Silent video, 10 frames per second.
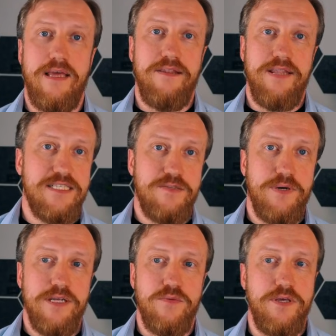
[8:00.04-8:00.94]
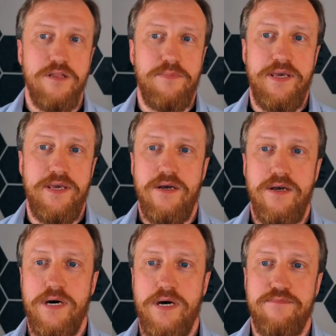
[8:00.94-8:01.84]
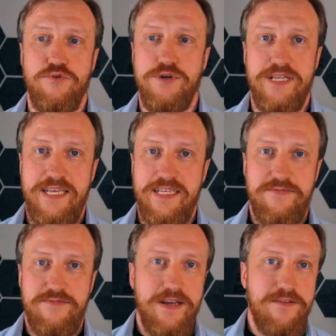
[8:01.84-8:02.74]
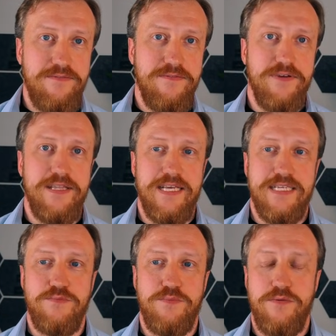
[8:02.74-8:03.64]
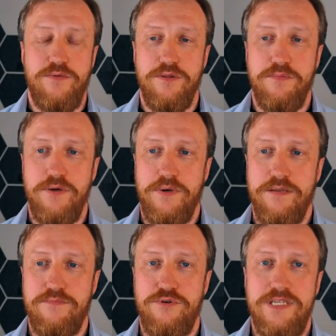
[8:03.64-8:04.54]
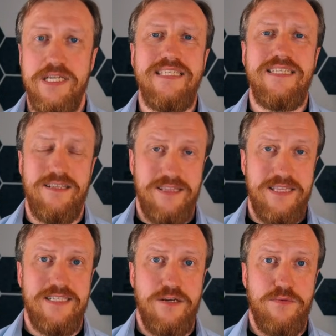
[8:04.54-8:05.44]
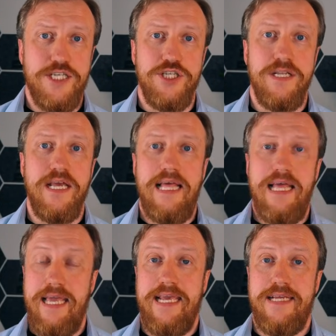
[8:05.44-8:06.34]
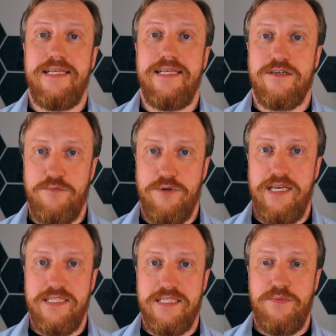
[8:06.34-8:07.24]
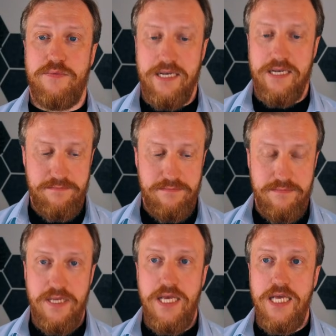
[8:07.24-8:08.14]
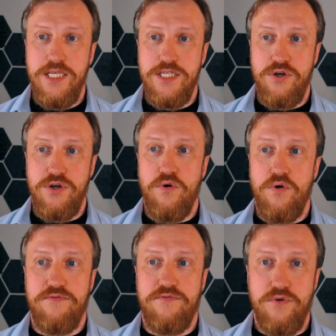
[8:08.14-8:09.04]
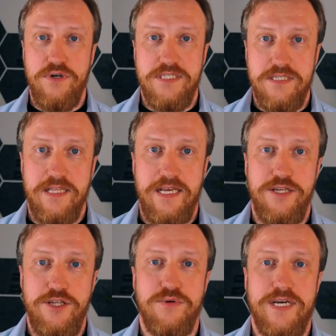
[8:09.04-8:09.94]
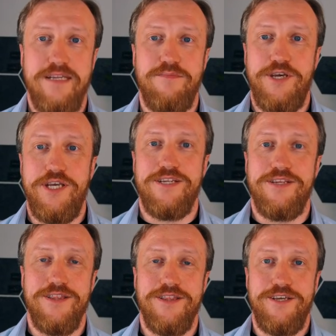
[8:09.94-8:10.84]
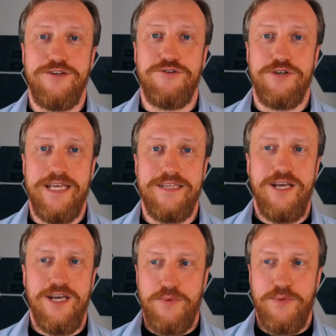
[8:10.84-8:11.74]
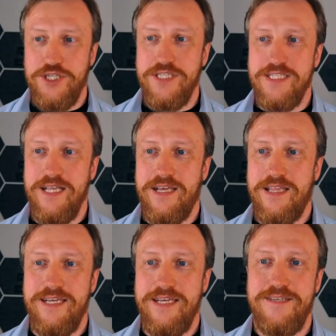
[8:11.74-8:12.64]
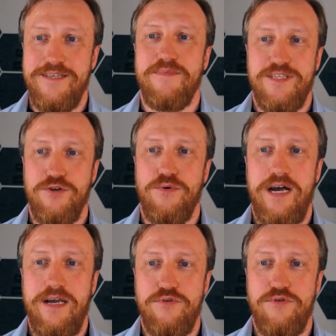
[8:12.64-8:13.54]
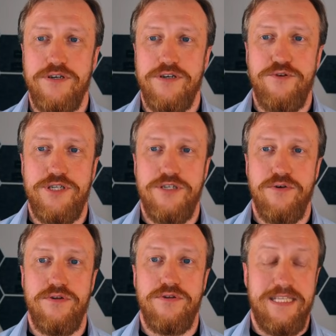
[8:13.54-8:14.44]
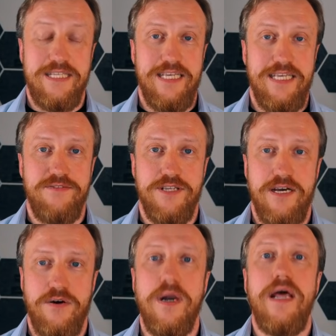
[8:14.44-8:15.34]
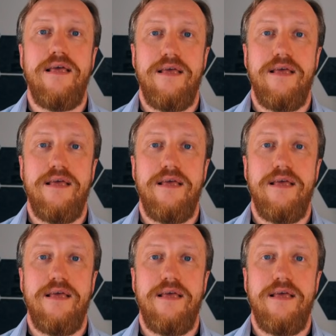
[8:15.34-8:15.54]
then next one will be 1.85, then next one will be 1.90. In this direction, it accumulates quickly. So of course, then you can meet in the internet questions like that. So I burned $40 in less than an hour.